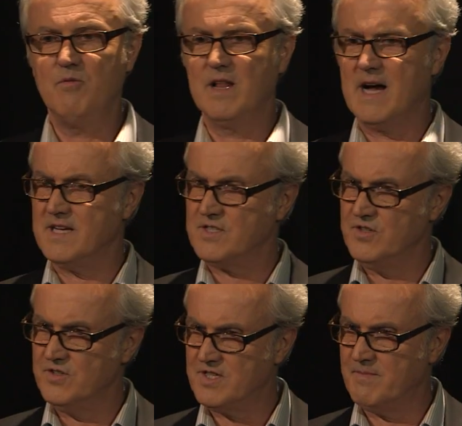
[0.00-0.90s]
will
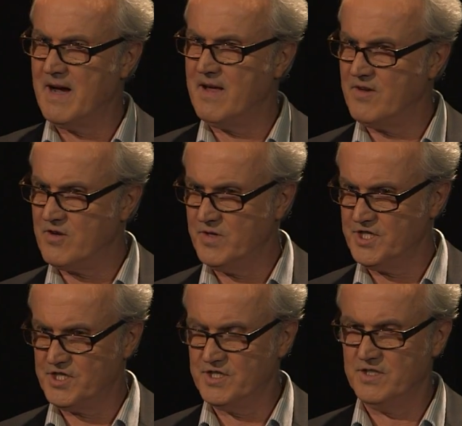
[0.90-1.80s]
ask you some other
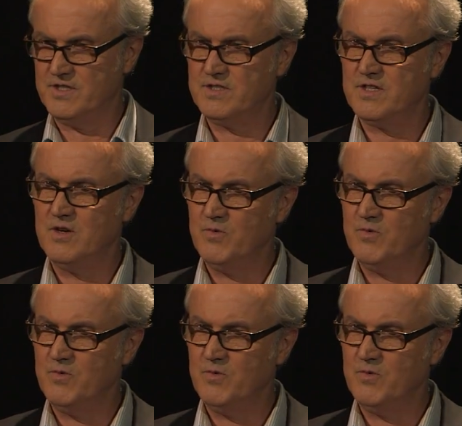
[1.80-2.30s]
questions